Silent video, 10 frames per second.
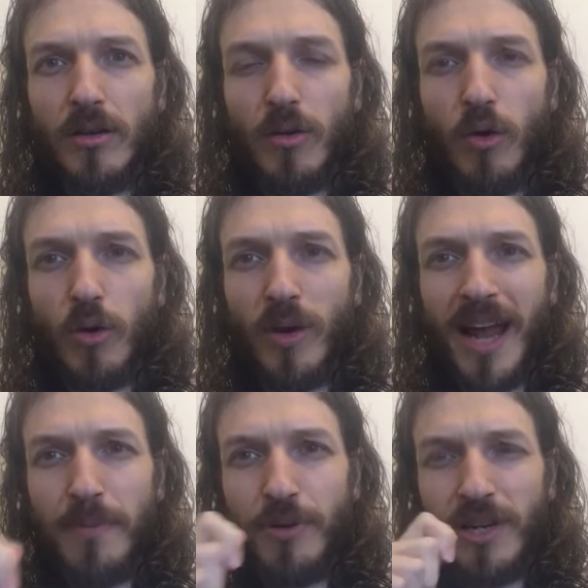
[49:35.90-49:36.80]
Or would
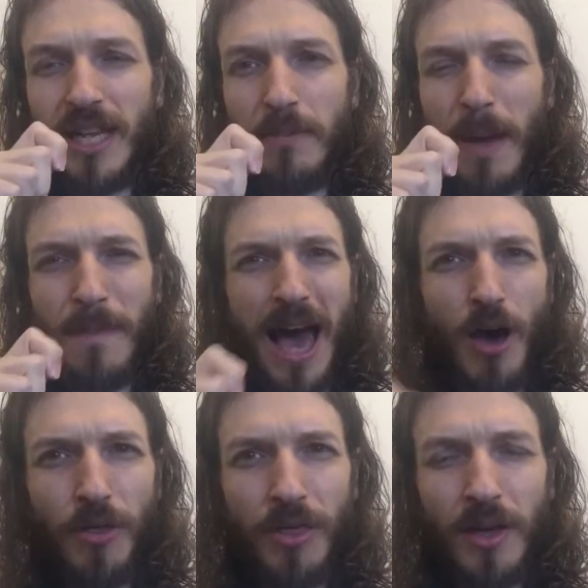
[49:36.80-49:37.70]
I put it in my
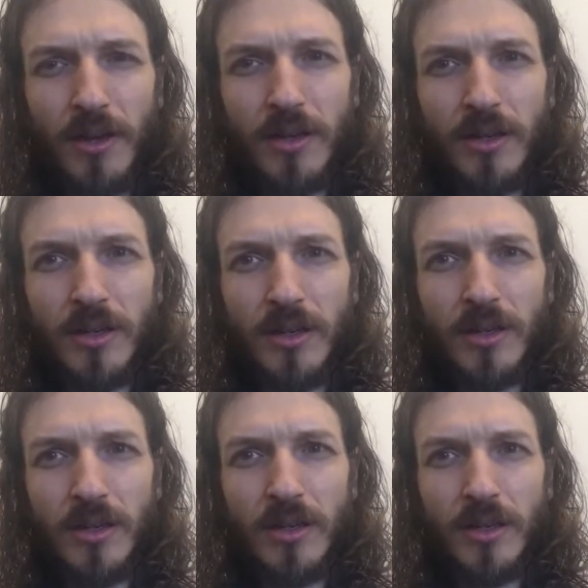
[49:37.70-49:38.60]
mouth?
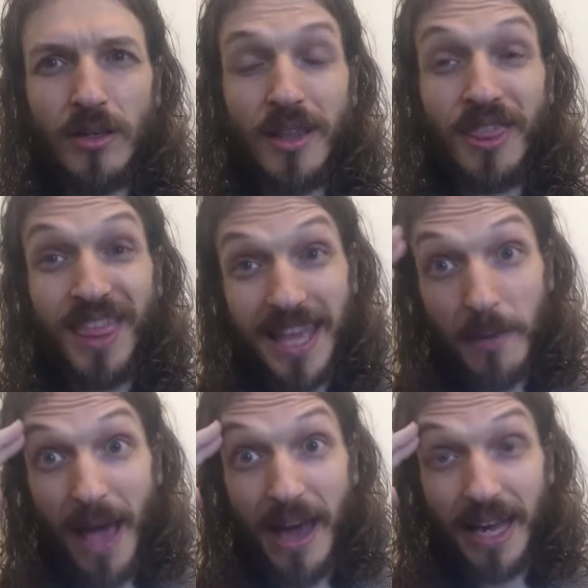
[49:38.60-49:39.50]
Think
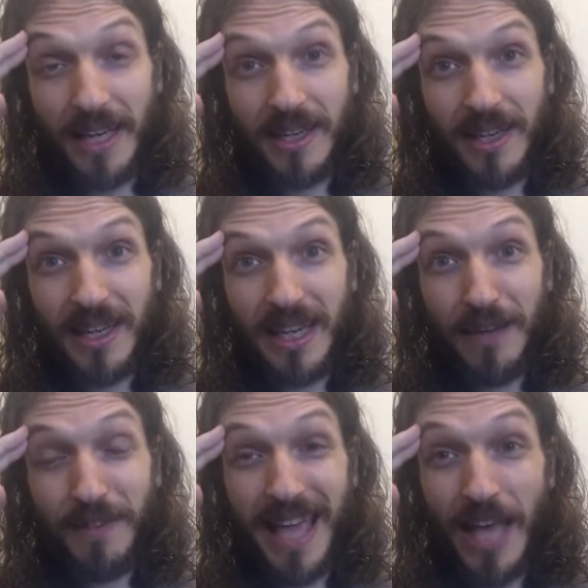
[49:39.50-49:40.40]
about it.
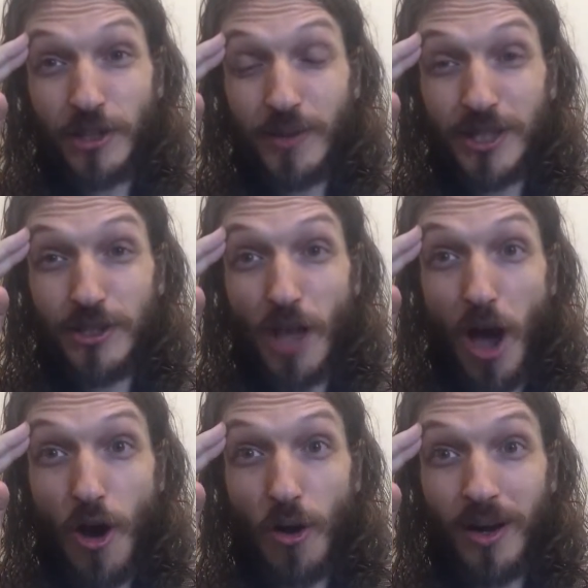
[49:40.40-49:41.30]
If the answer is
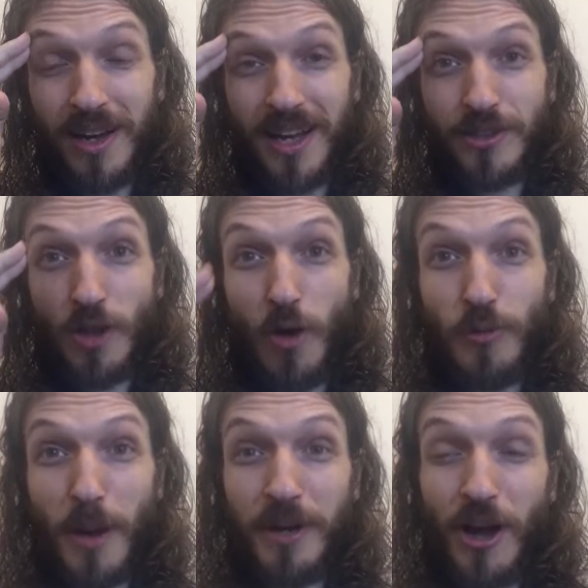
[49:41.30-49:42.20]
no, don't
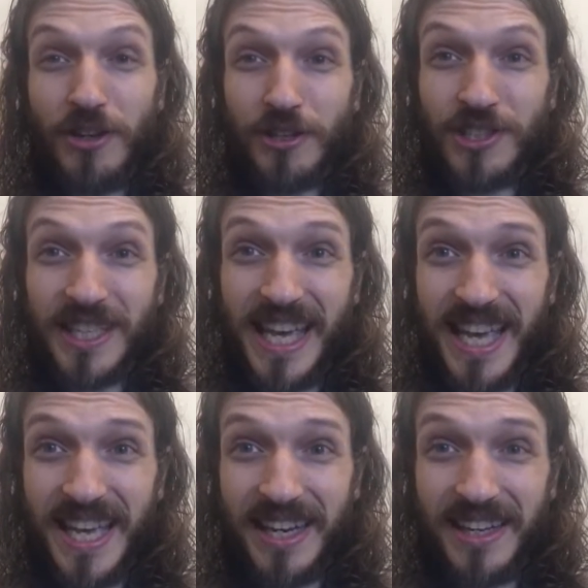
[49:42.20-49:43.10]
rub it on your
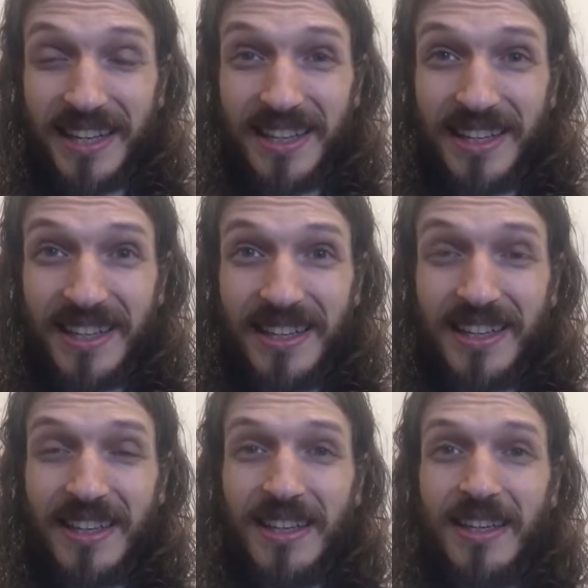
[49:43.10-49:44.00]
skin.
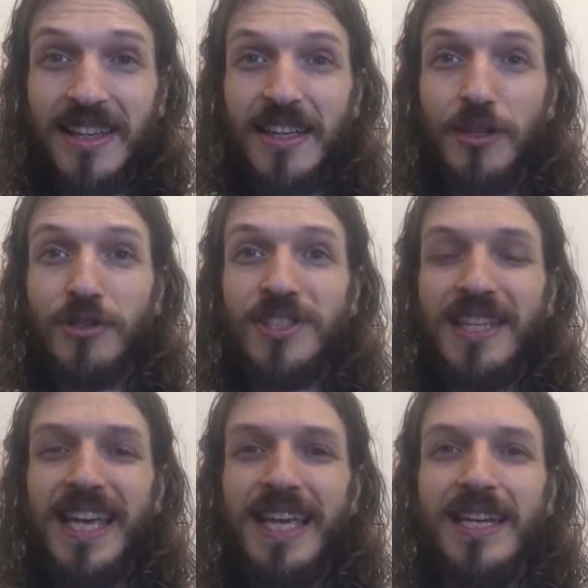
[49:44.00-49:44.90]
Your
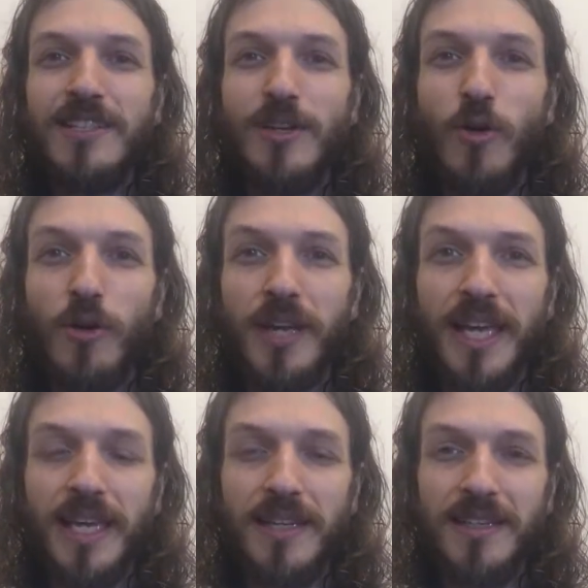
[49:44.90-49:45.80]
skin is an
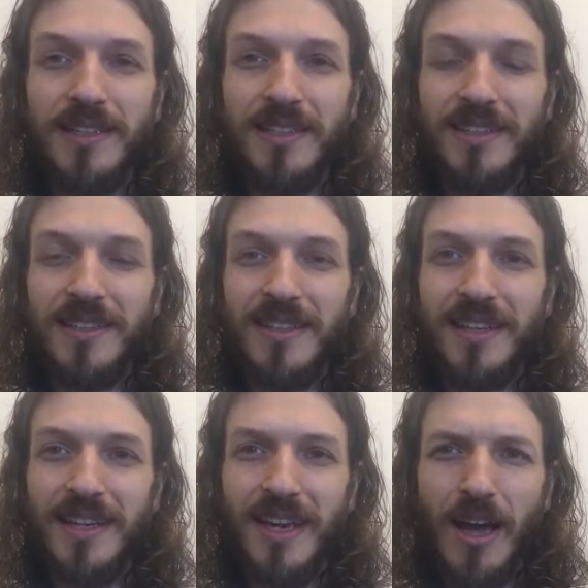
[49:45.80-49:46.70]
organ.
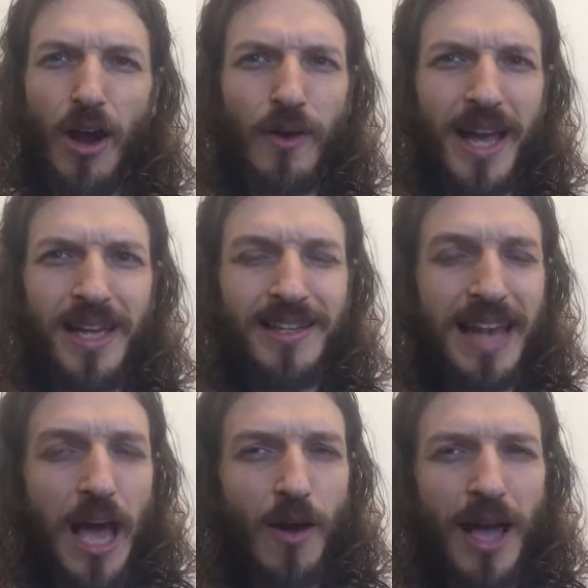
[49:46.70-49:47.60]
All right,
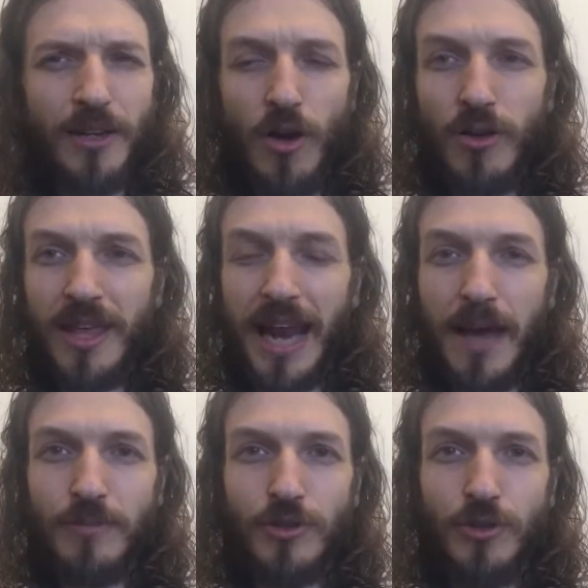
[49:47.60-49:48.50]
now I know that
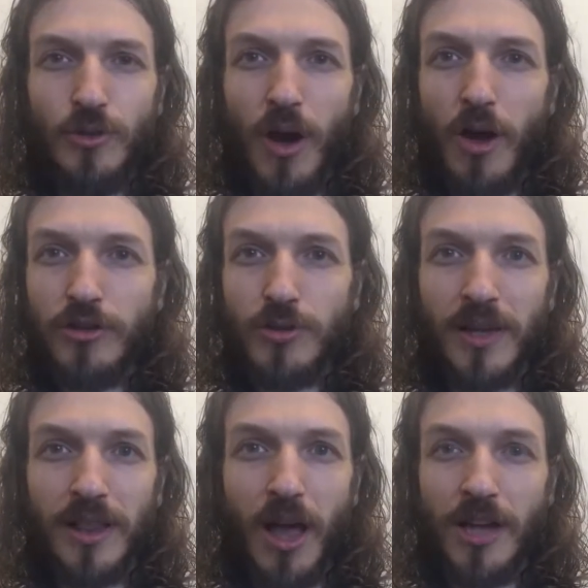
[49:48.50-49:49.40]
I'm too
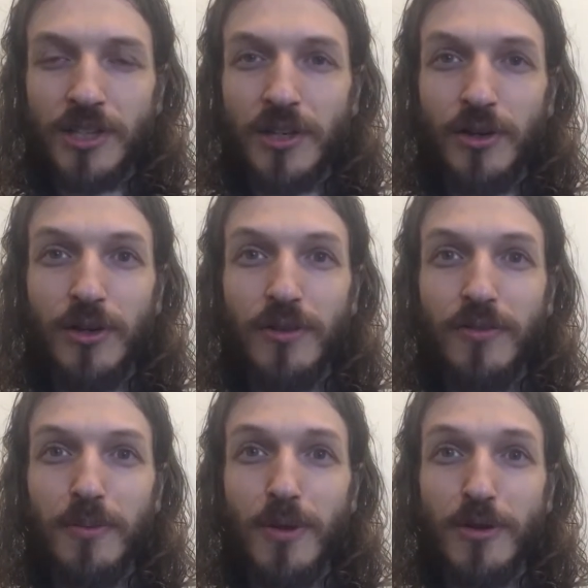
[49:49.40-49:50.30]
ultra logical
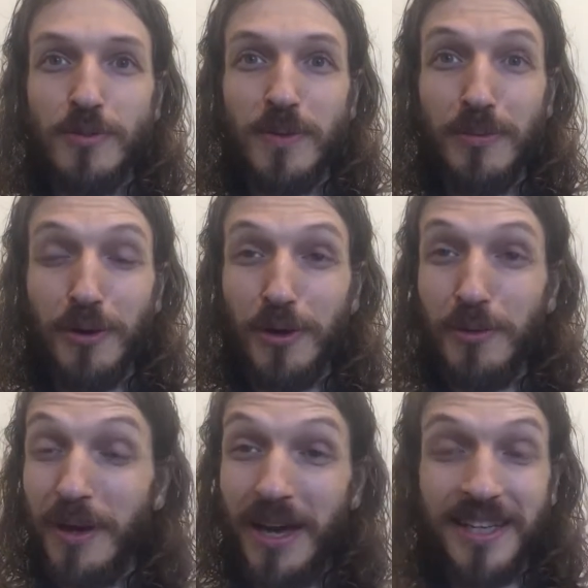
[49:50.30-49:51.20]
for most people,
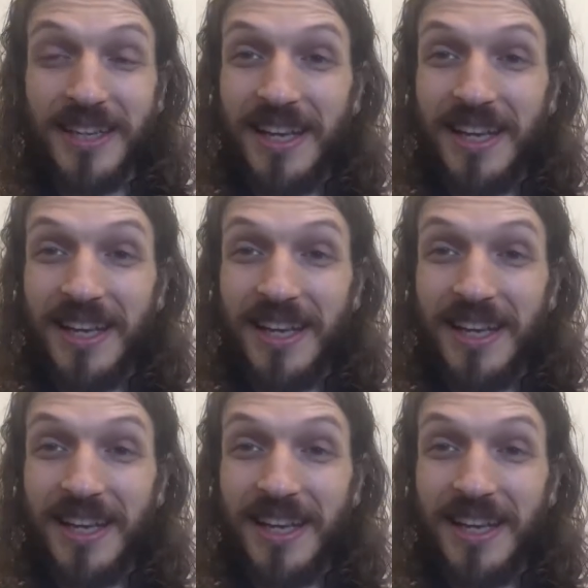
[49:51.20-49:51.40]
but